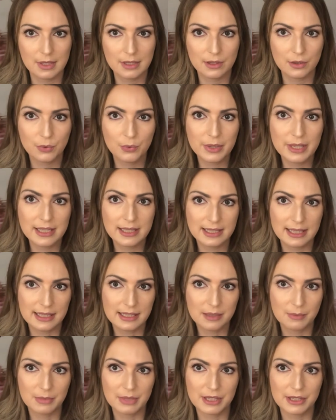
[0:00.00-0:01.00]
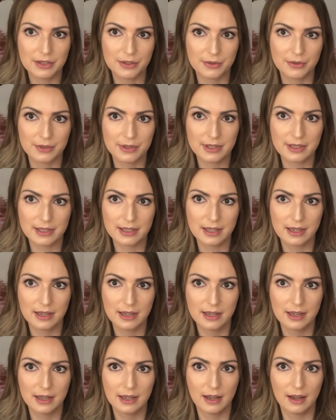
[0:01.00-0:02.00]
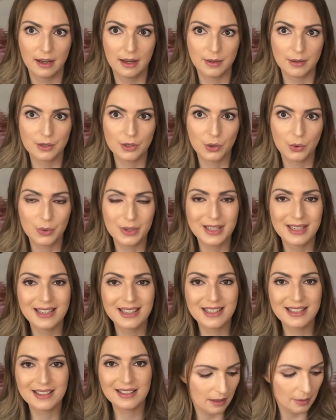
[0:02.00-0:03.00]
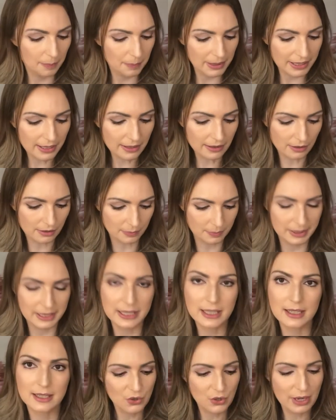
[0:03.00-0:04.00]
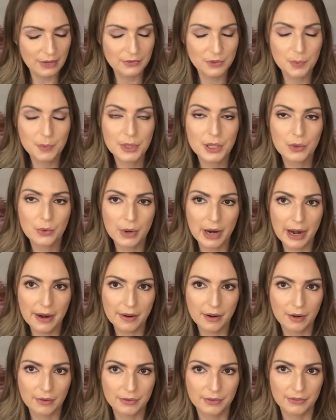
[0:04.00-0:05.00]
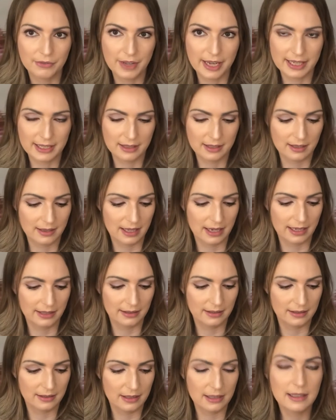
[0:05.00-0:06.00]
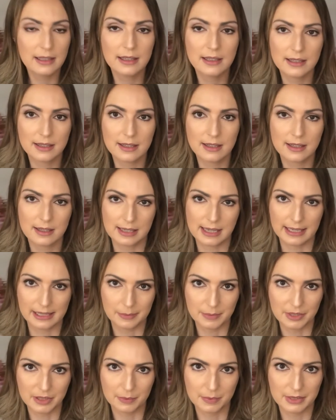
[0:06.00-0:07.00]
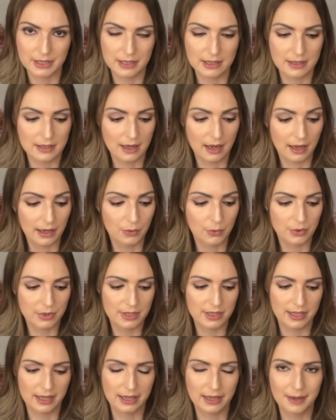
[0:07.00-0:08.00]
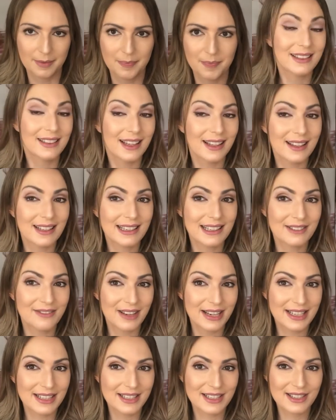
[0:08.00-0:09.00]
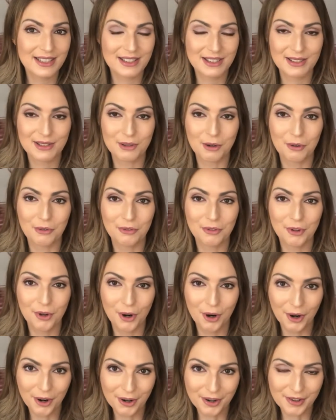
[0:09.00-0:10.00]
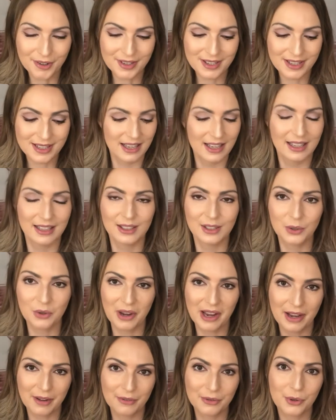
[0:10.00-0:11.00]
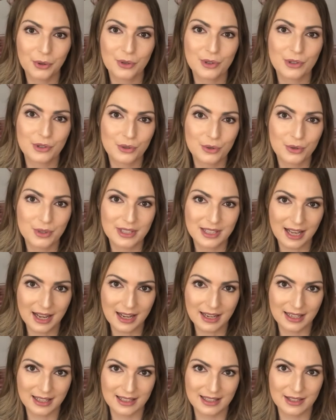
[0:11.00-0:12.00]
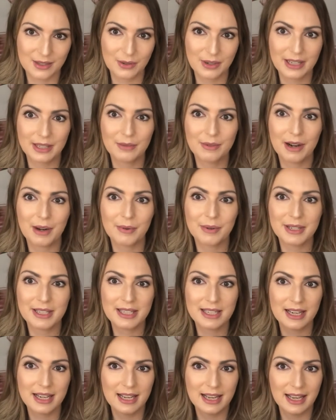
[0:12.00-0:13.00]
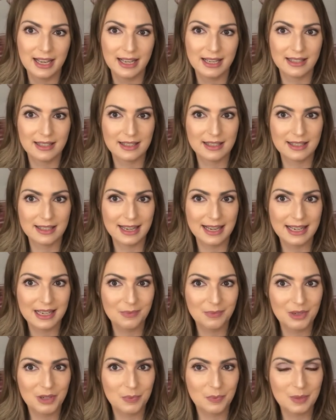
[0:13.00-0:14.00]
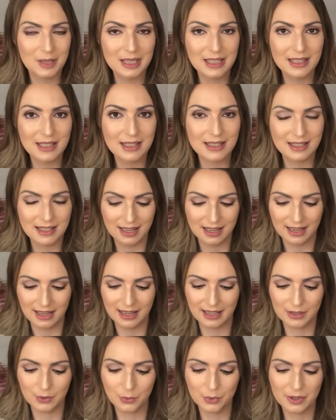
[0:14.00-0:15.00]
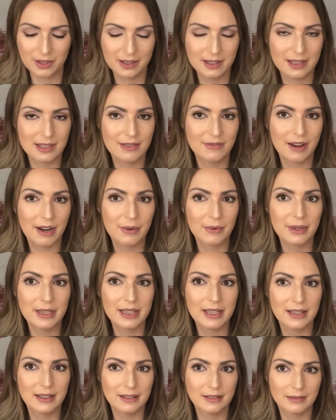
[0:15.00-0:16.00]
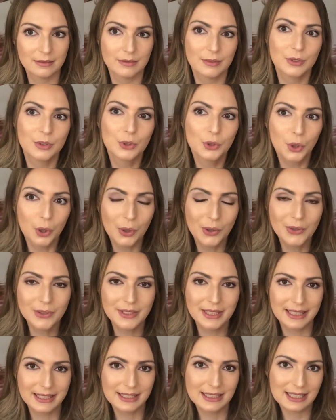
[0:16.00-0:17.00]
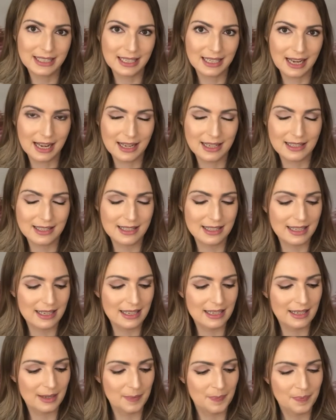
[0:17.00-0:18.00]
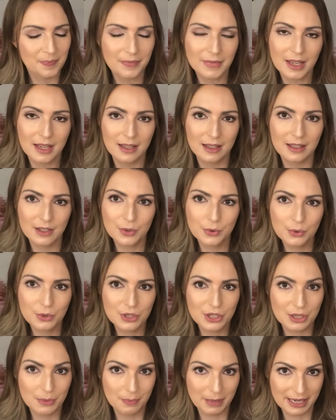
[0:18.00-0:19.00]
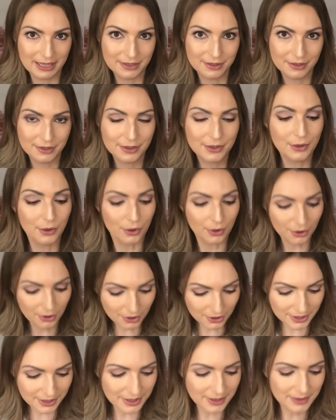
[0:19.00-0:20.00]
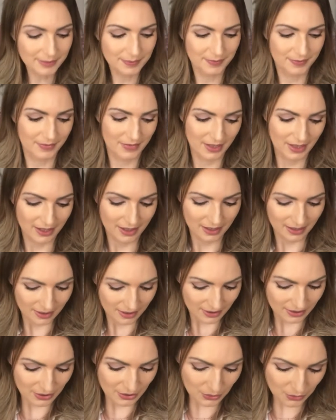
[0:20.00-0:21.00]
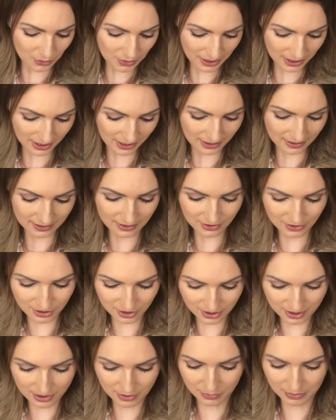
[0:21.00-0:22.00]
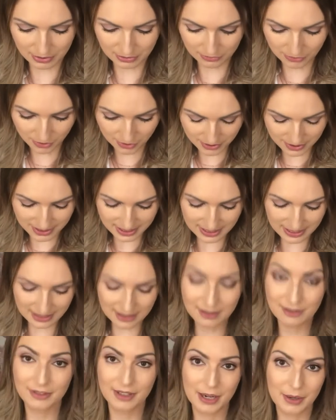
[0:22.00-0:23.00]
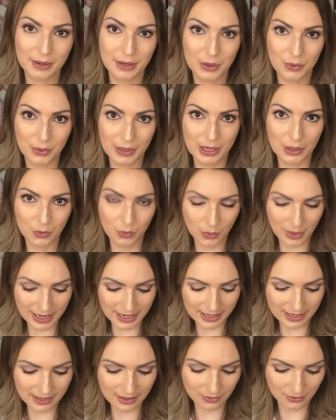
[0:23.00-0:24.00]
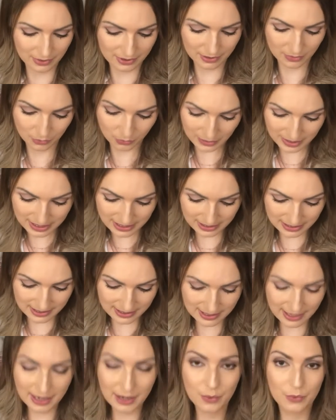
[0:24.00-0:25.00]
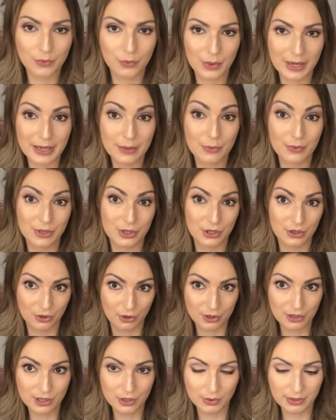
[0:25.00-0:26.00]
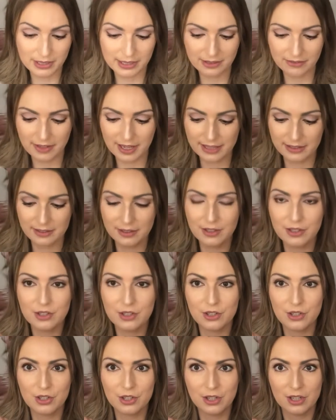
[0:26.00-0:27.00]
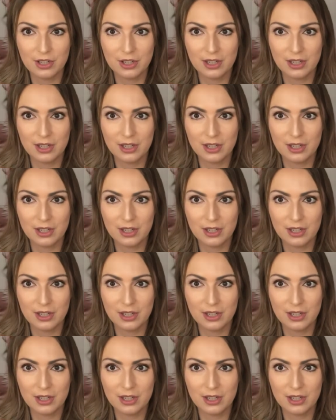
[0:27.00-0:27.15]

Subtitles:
3 centimeters, so it is a bigger piece. You have to be aware of the fact that it is a statement piece, I would say. Another advantage is, of course, you have those two sides. You can wear it as a statement piece and with this very known and classic Gucci pattern, or you can just reverse it in a very quick way, in a easy way, which is also an advantage,